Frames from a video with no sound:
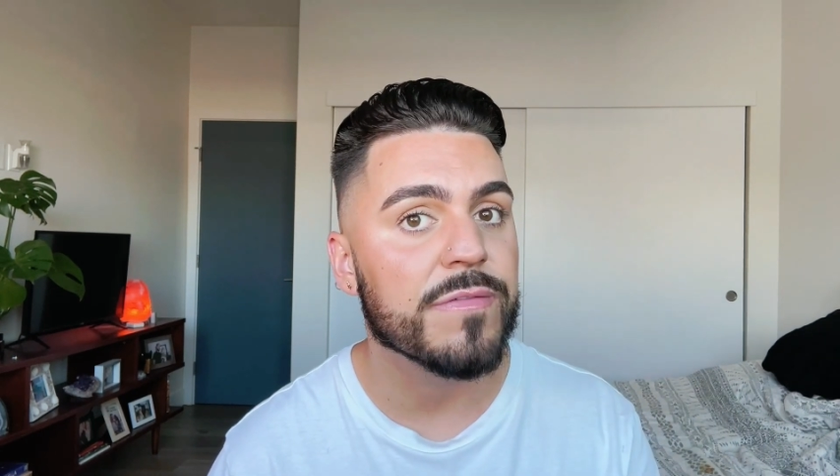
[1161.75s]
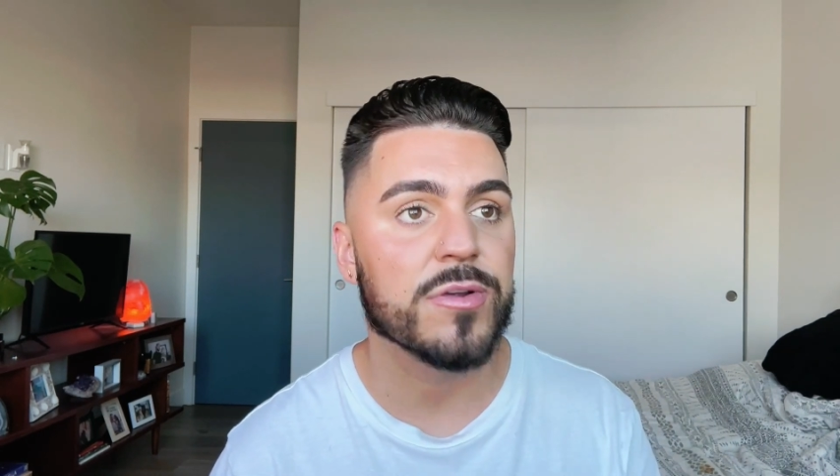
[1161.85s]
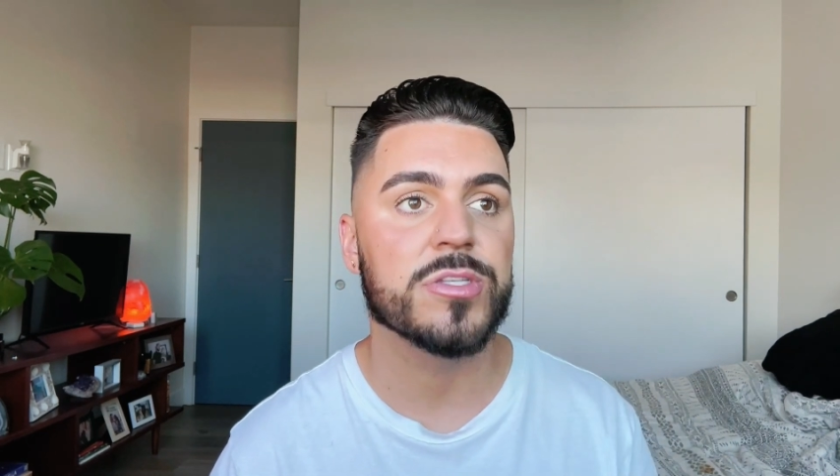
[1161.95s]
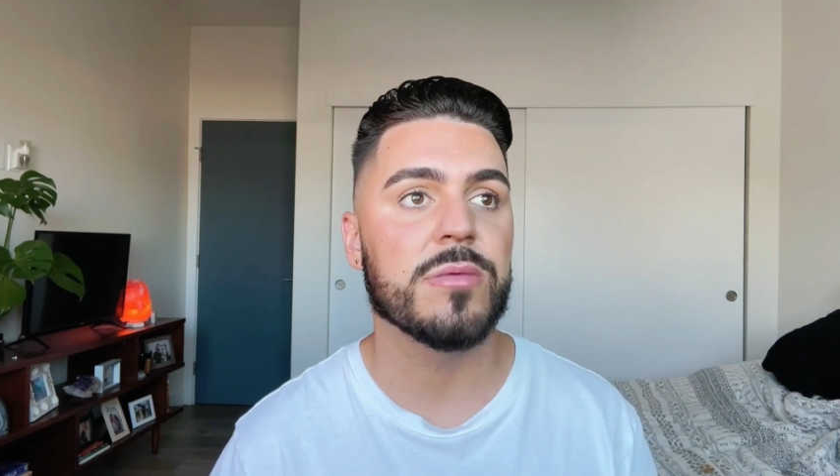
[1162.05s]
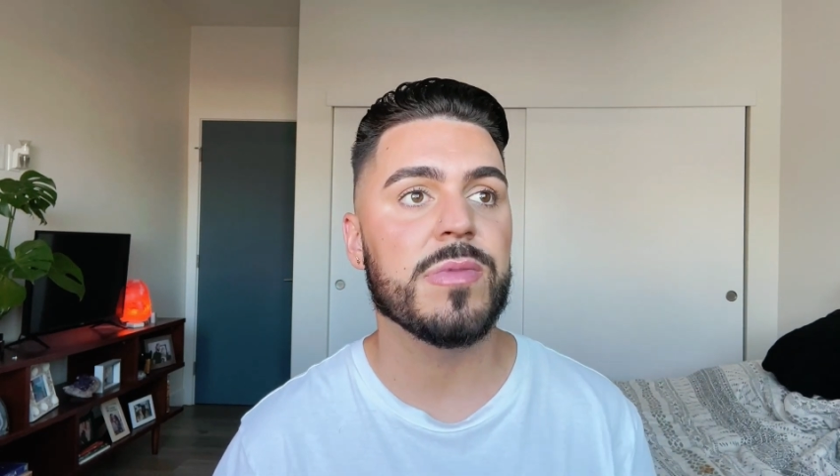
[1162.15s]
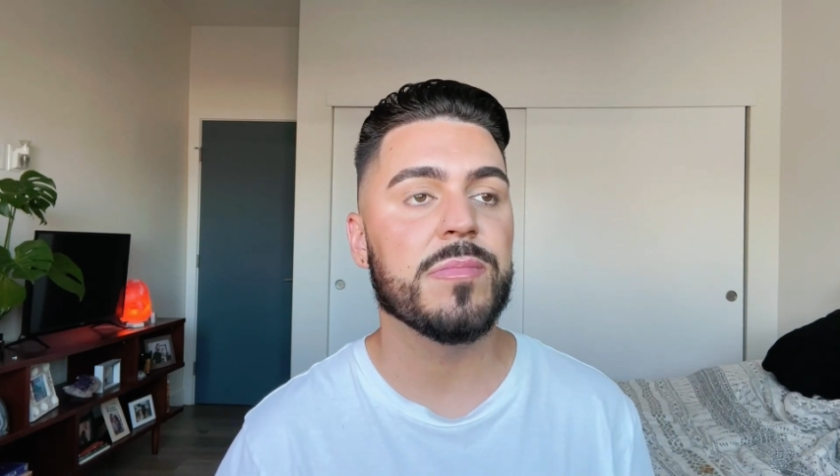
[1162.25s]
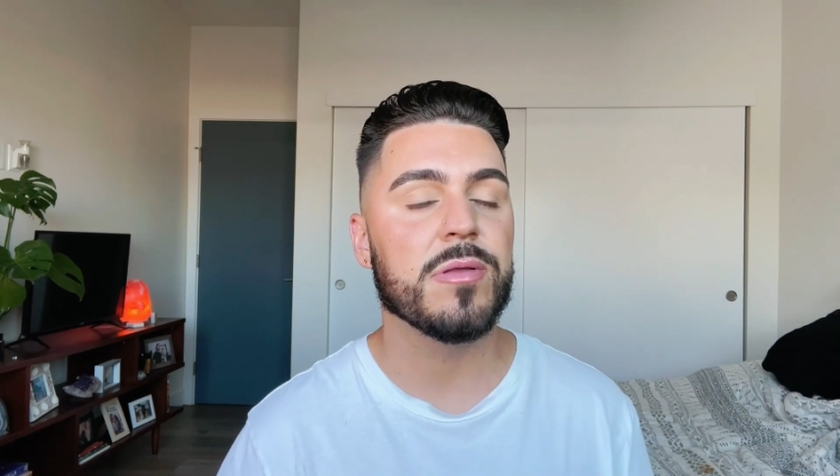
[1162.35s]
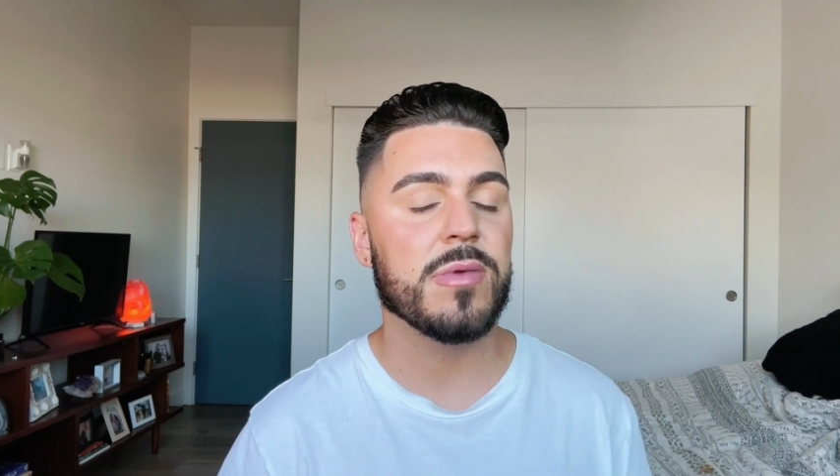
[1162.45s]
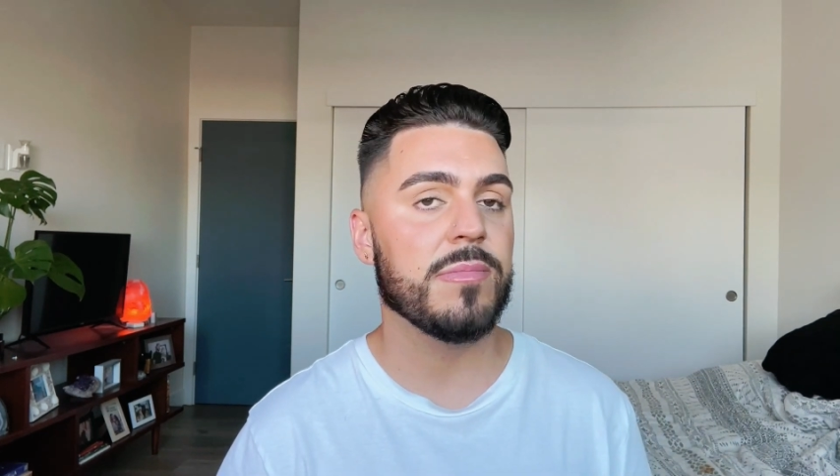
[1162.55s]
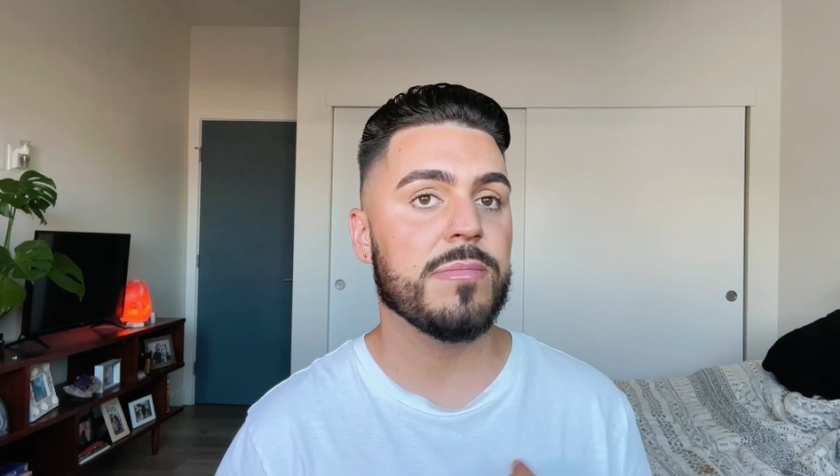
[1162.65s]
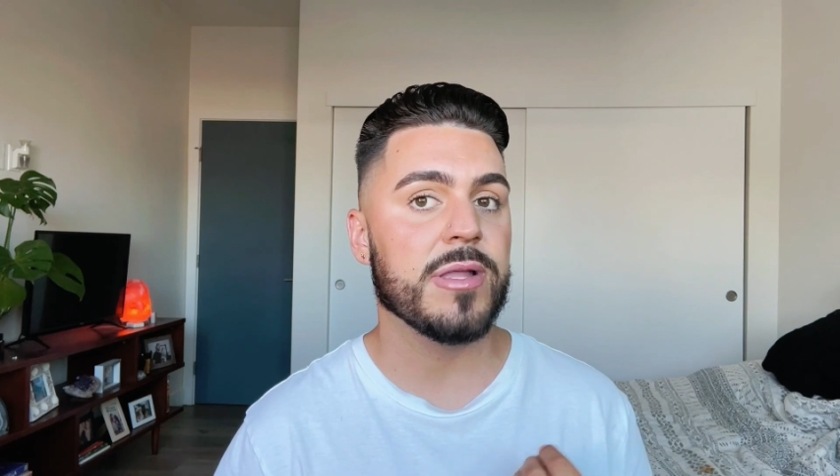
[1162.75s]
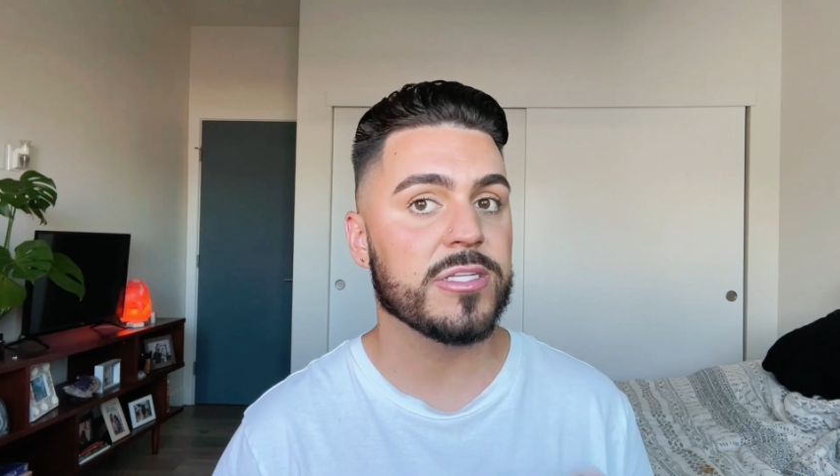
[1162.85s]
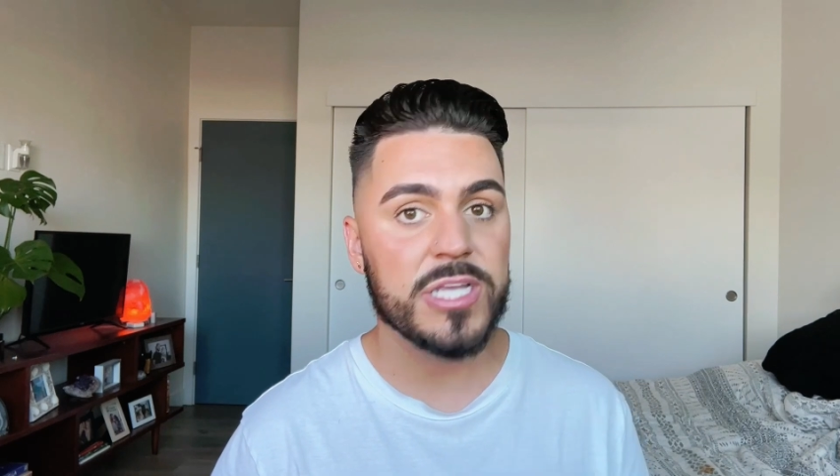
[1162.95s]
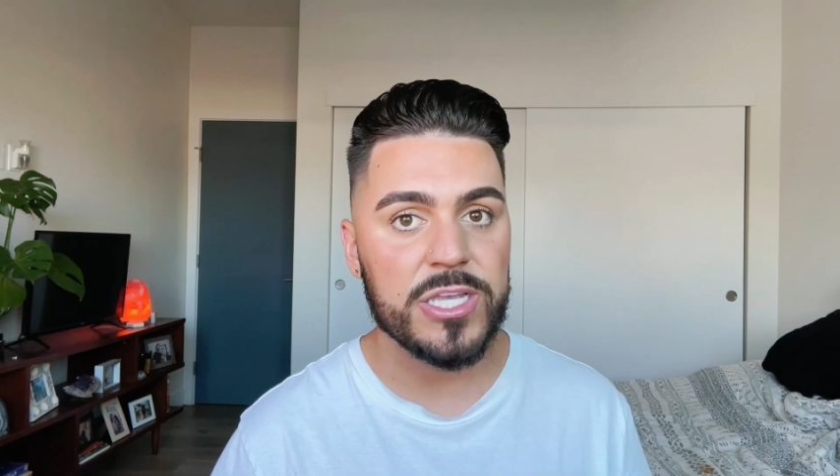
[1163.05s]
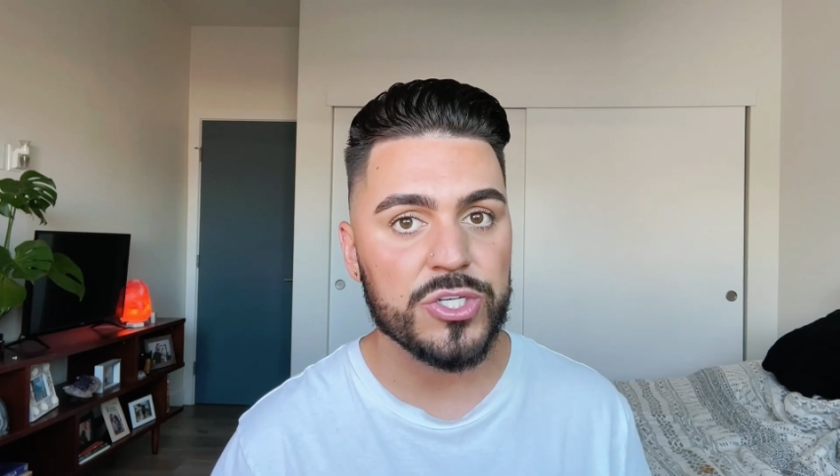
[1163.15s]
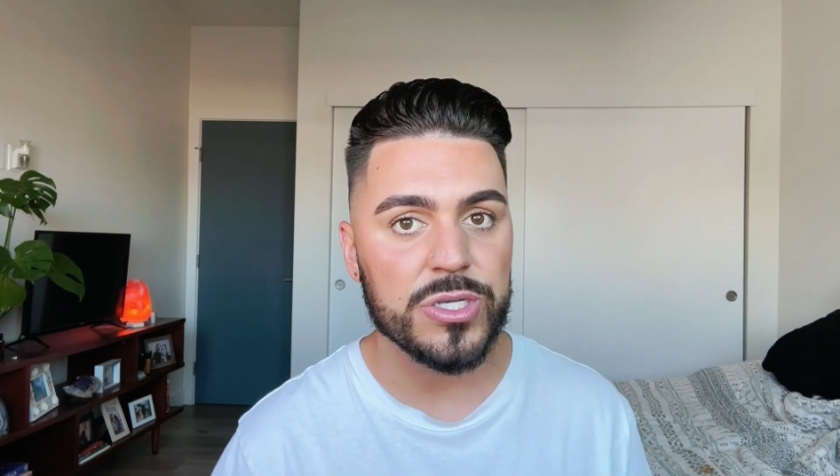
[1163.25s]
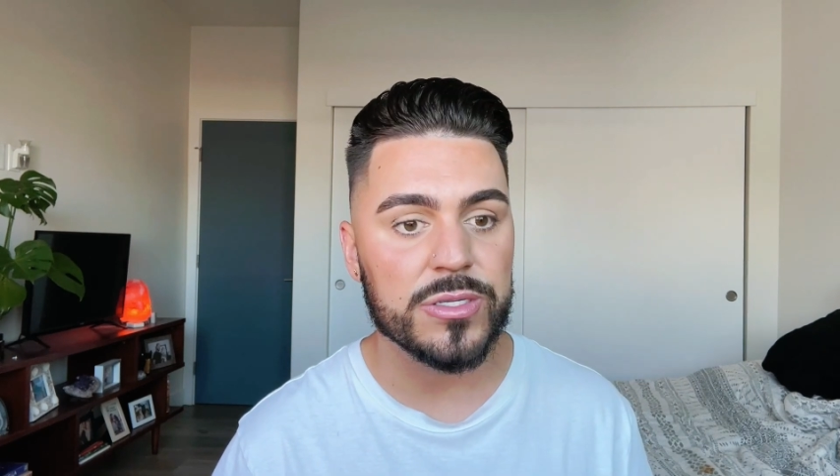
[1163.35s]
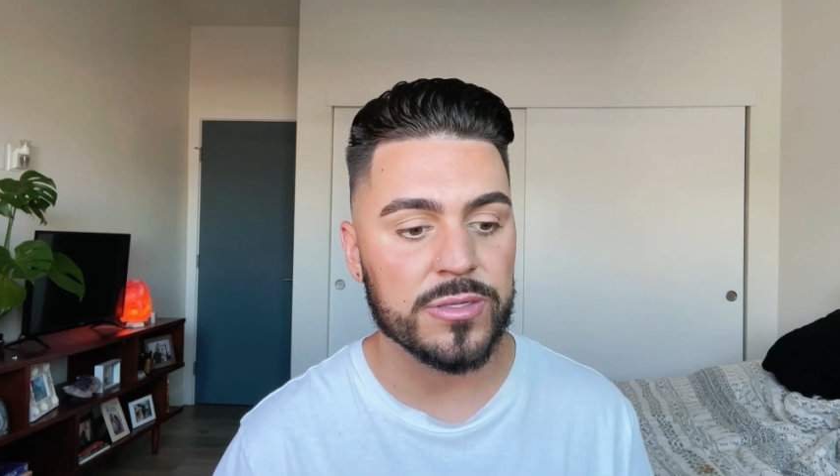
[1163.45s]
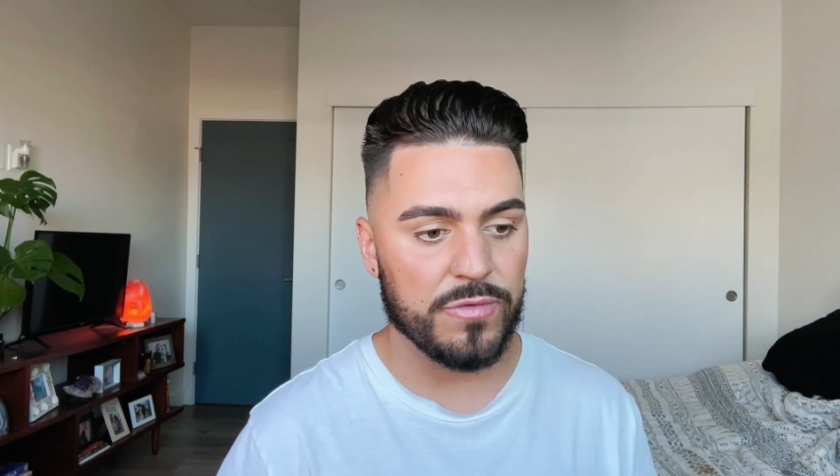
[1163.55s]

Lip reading: For some people, it might be meditation.